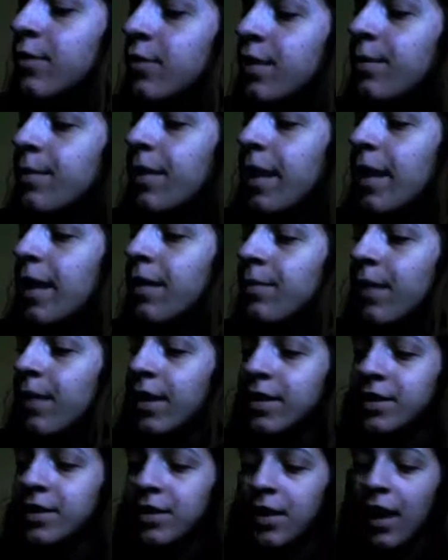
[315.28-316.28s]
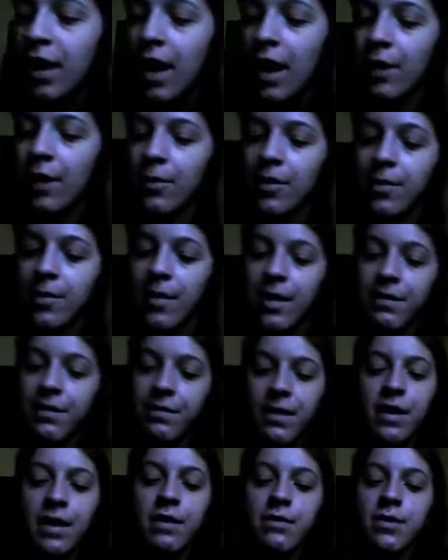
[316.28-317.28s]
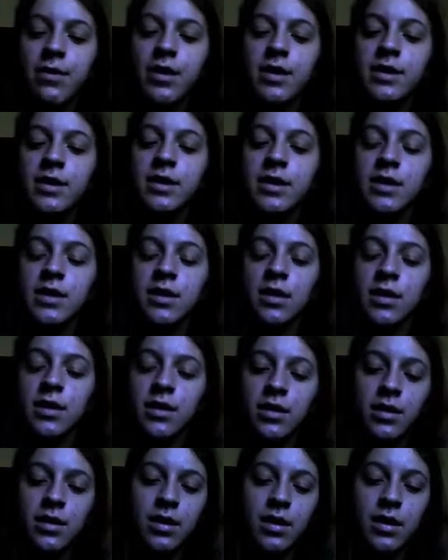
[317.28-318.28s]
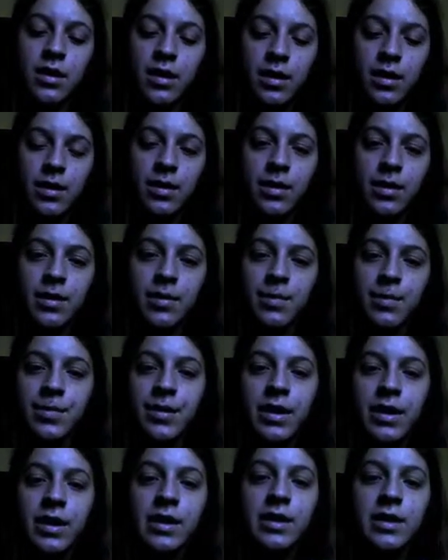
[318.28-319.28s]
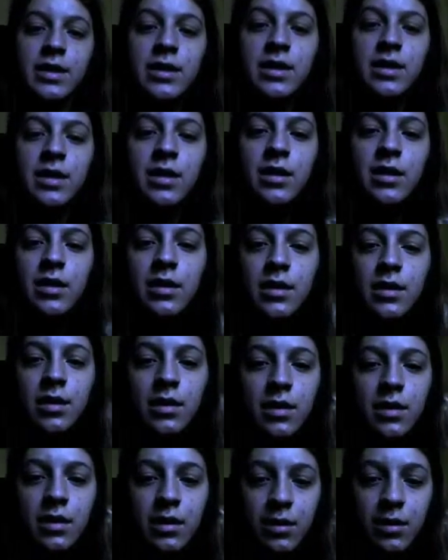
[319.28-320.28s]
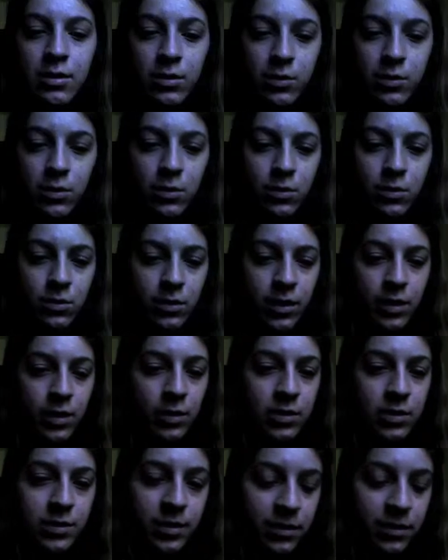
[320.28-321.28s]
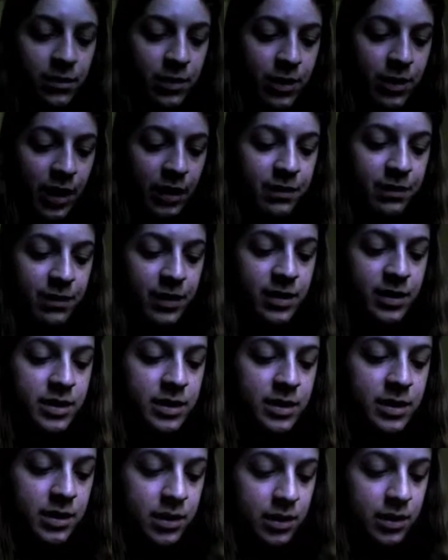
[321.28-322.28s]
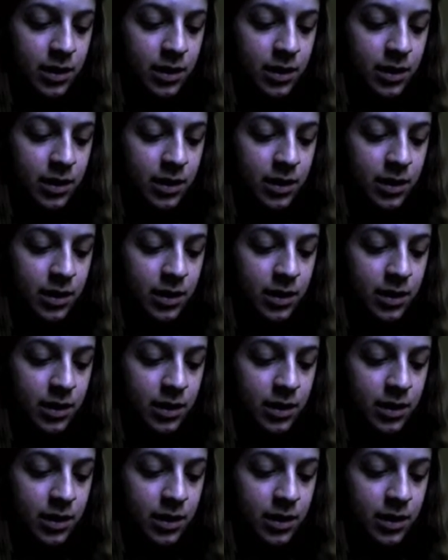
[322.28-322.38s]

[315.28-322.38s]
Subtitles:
repaint, Monster High. One of my favorites is, ooh, there goes one of her leggings.